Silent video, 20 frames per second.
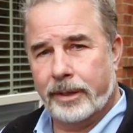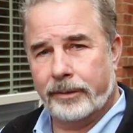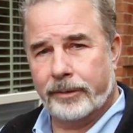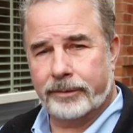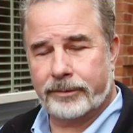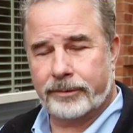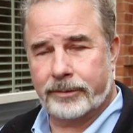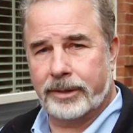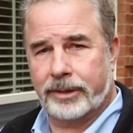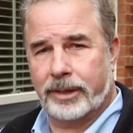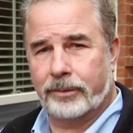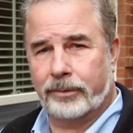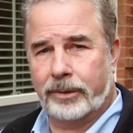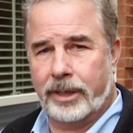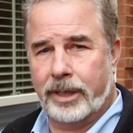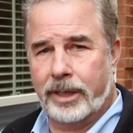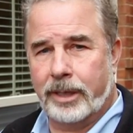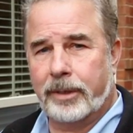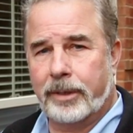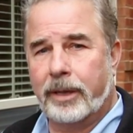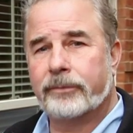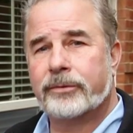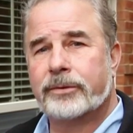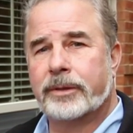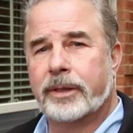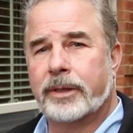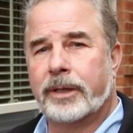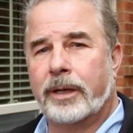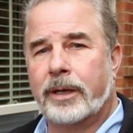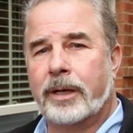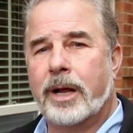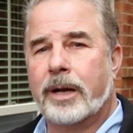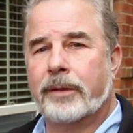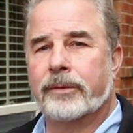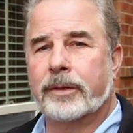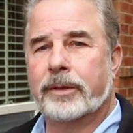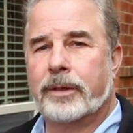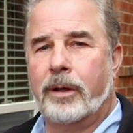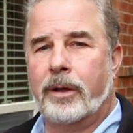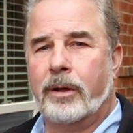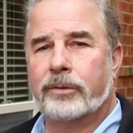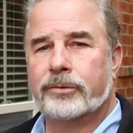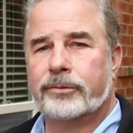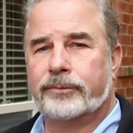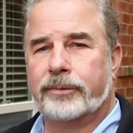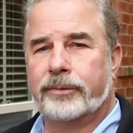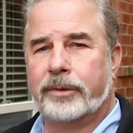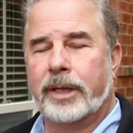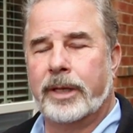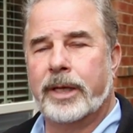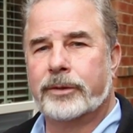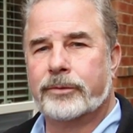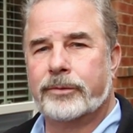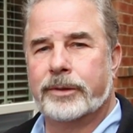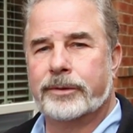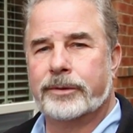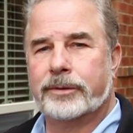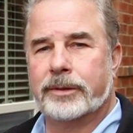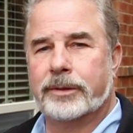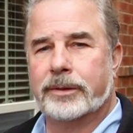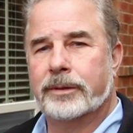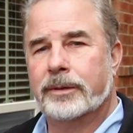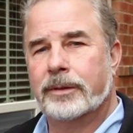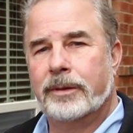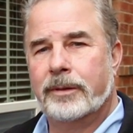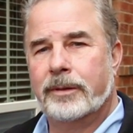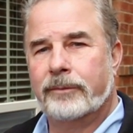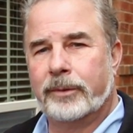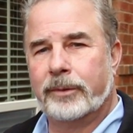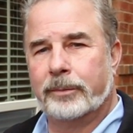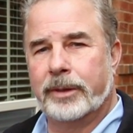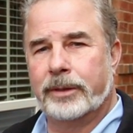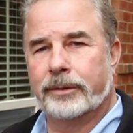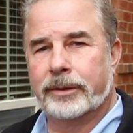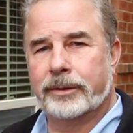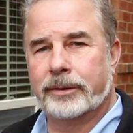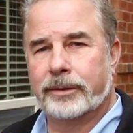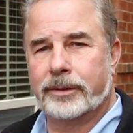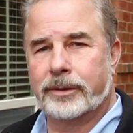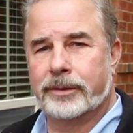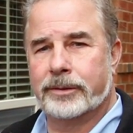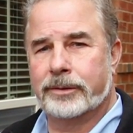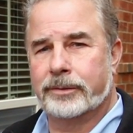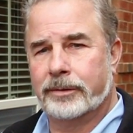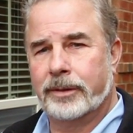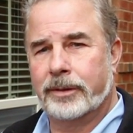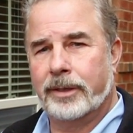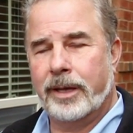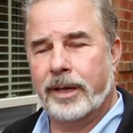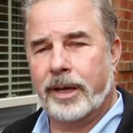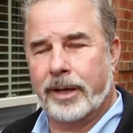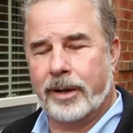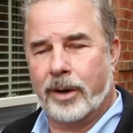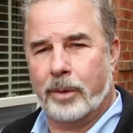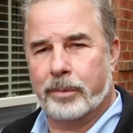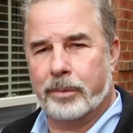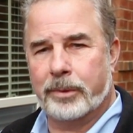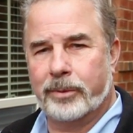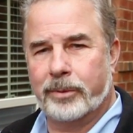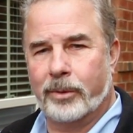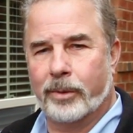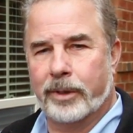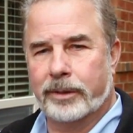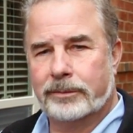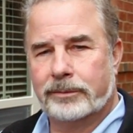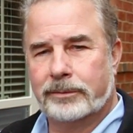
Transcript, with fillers: This again will help offset a lot of the cost for electricity for building two at Auburn Point.